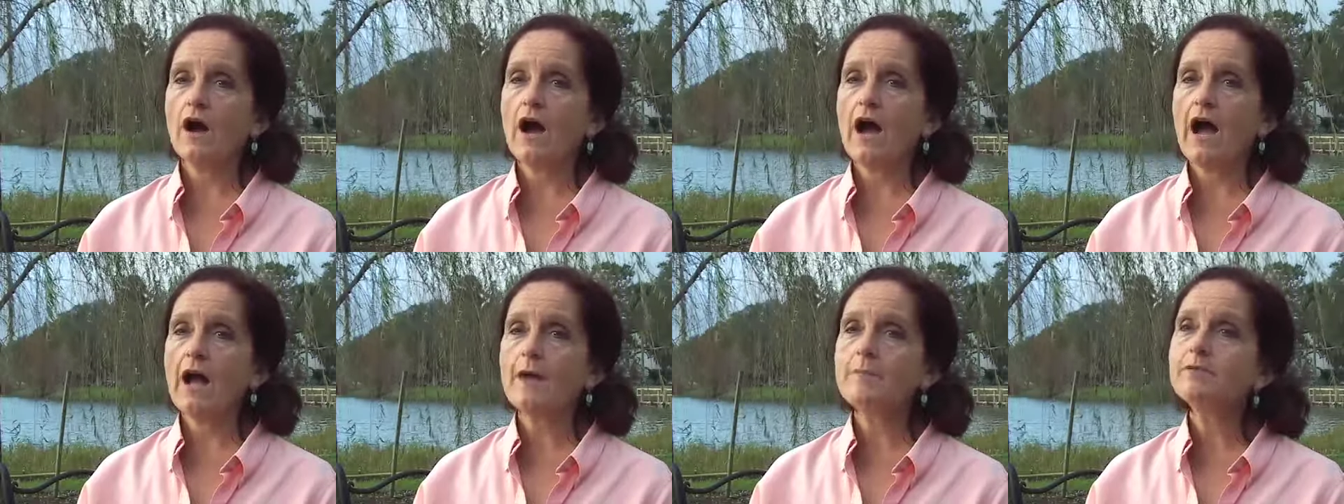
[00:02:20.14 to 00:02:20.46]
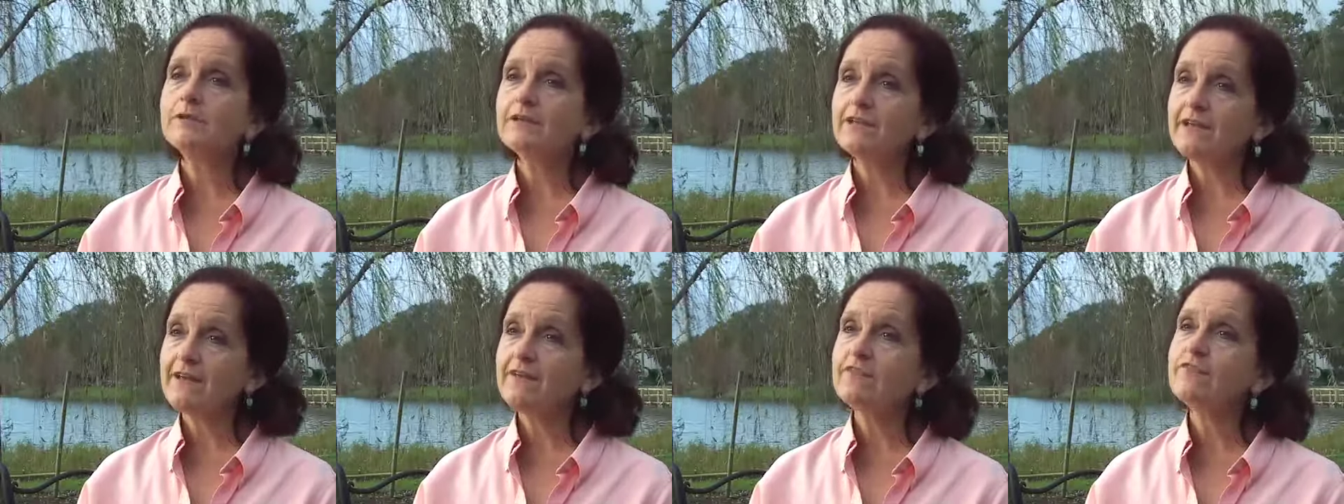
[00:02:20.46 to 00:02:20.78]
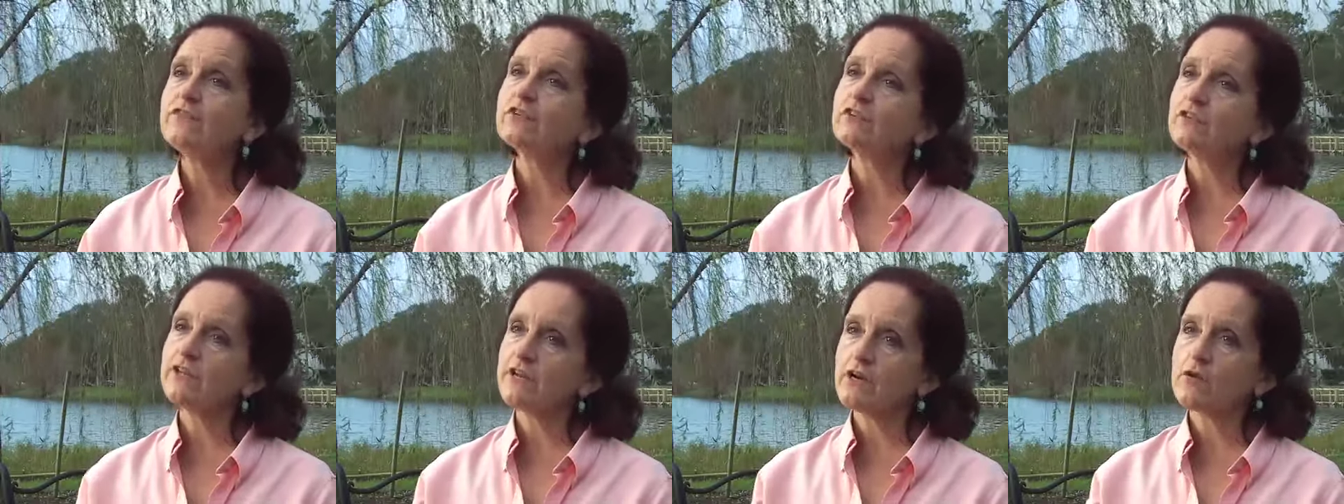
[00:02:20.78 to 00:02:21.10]
I believe
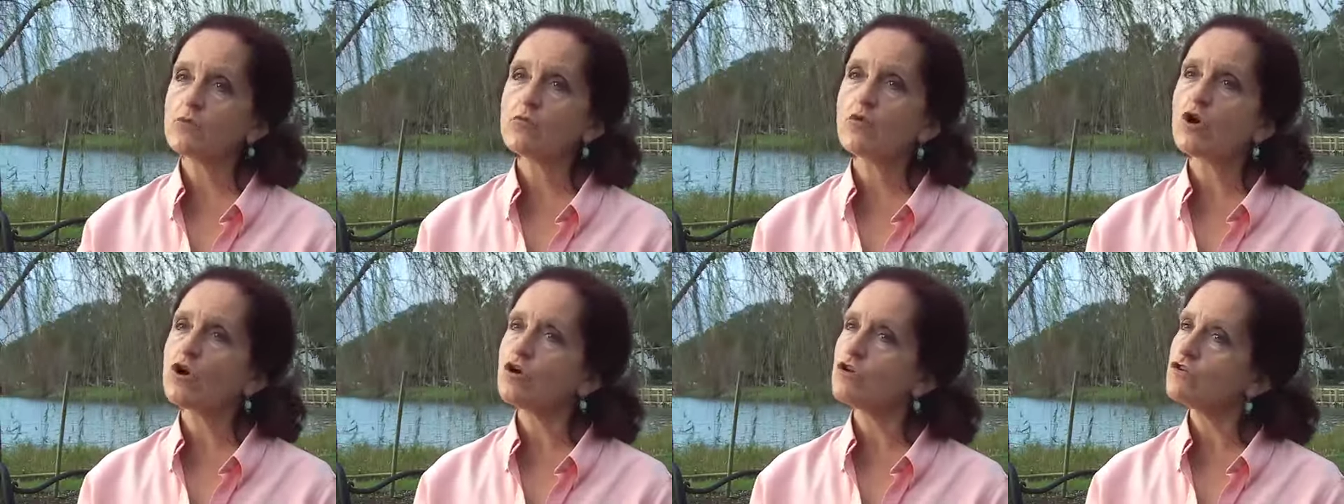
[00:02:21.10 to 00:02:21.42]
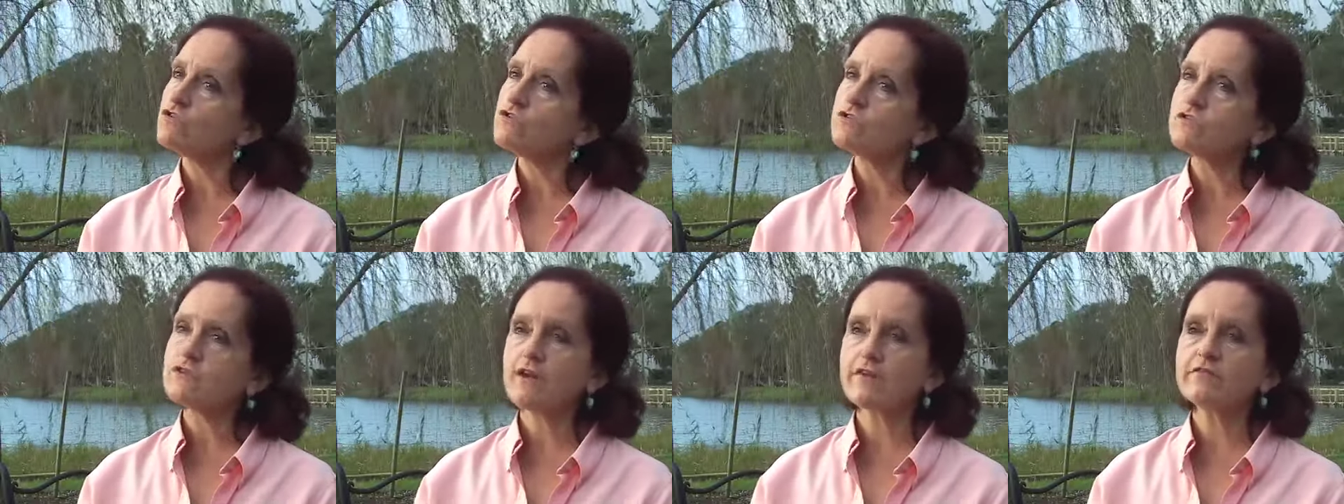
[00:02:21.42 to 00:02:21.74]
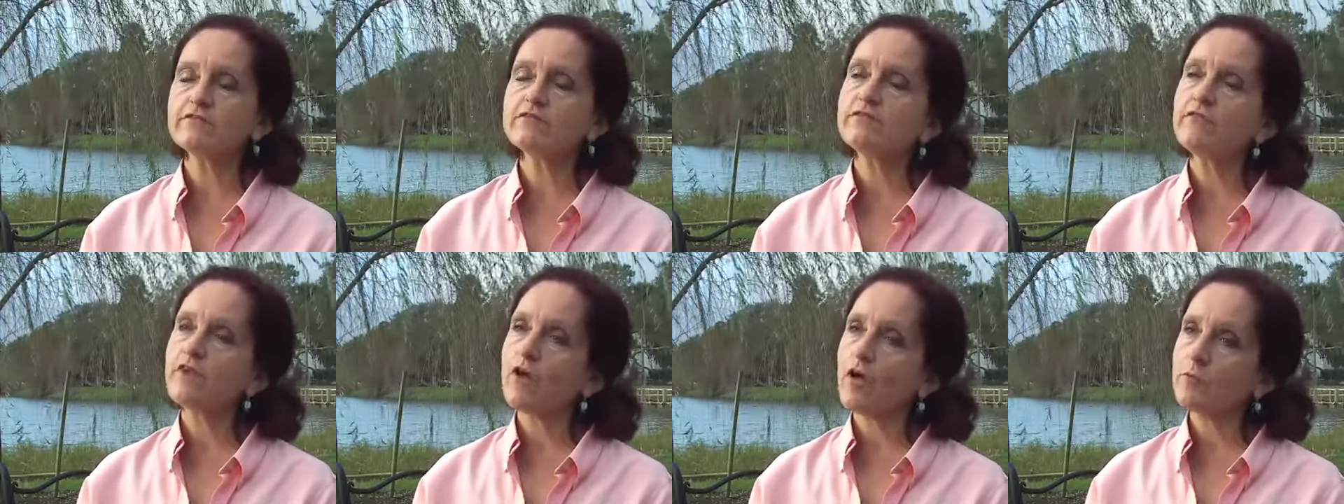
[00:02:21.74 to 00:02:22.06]
the clinic workers
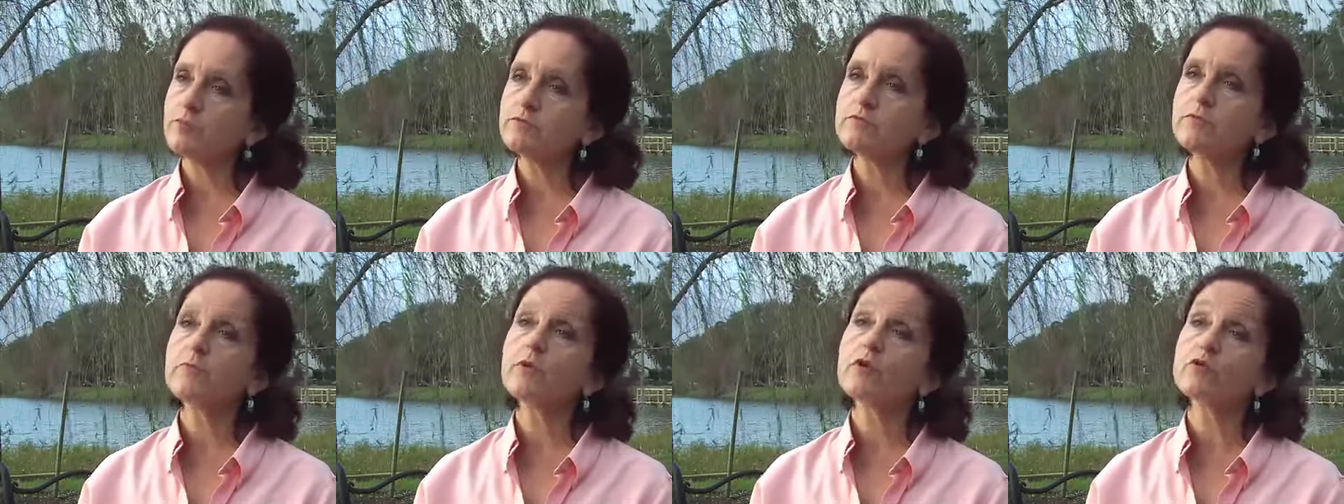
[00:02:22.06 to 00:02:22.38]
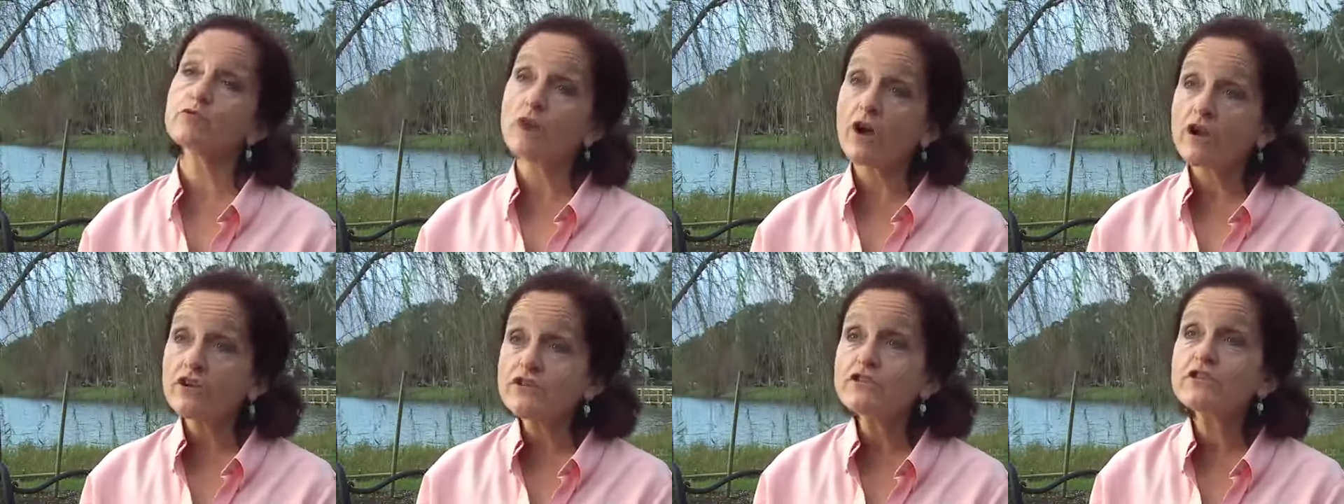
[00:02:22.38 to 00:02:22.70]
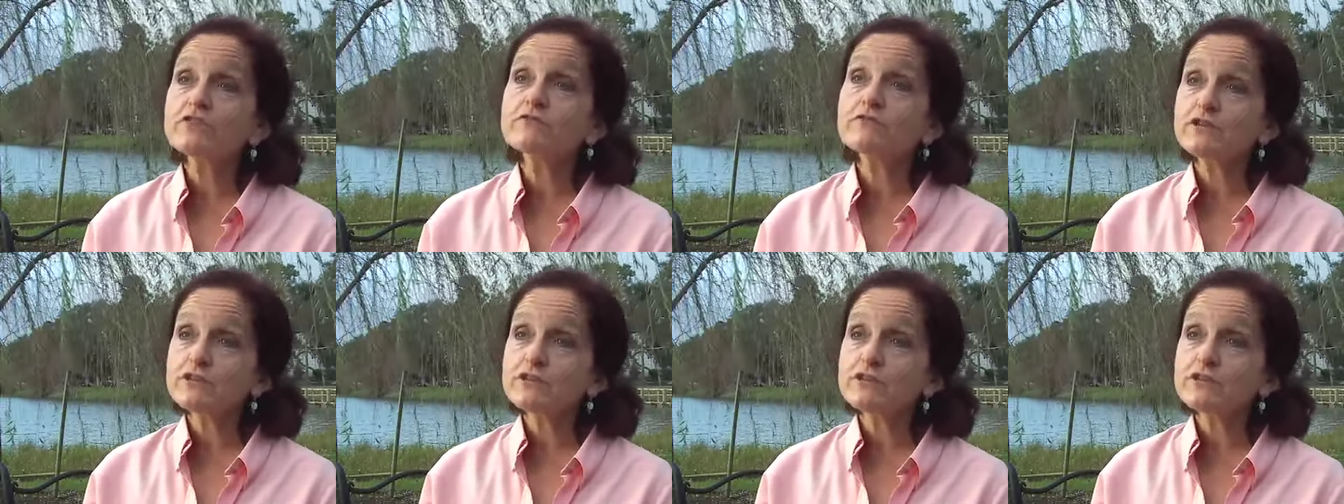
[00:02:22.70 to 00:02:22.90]
have developed a begrudging